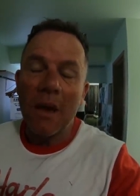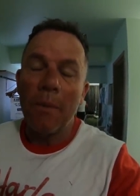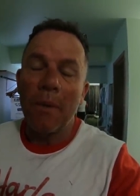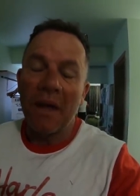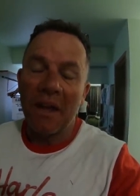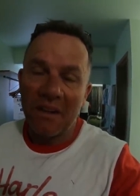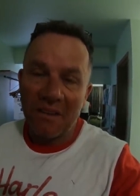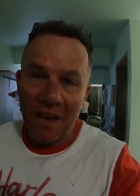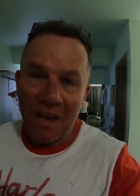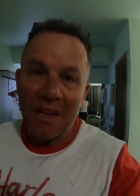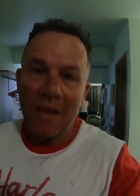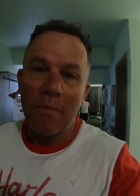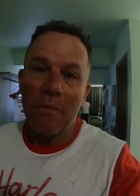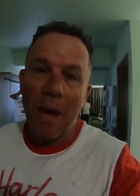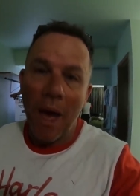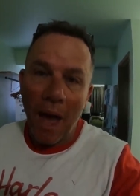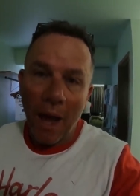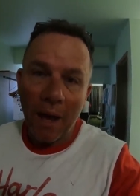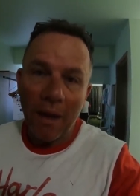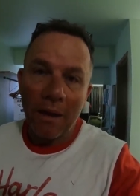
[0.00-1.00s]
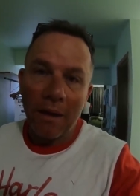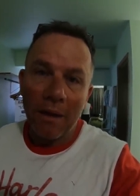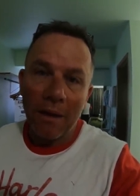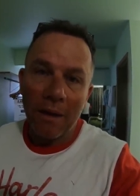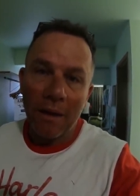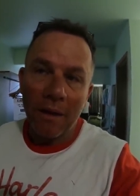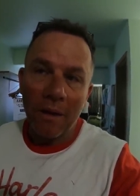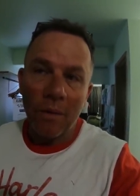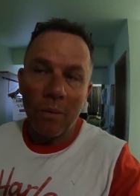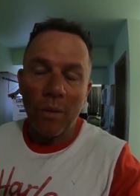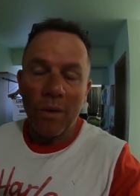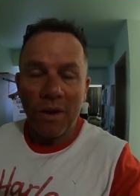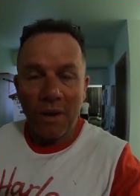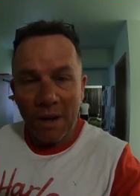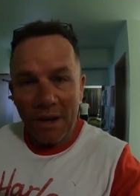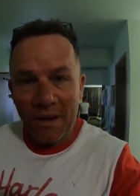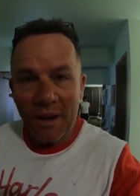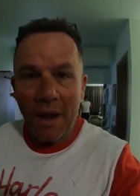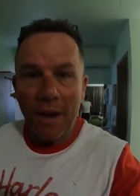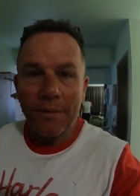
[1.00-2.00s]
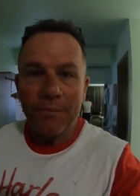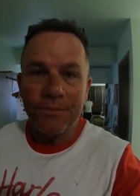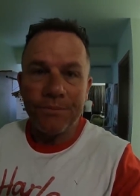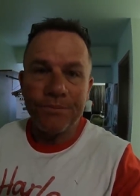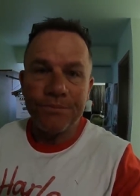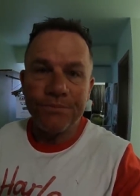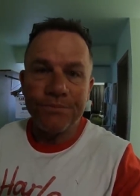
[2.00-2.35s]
and we're gonna take them back. We're nearly done.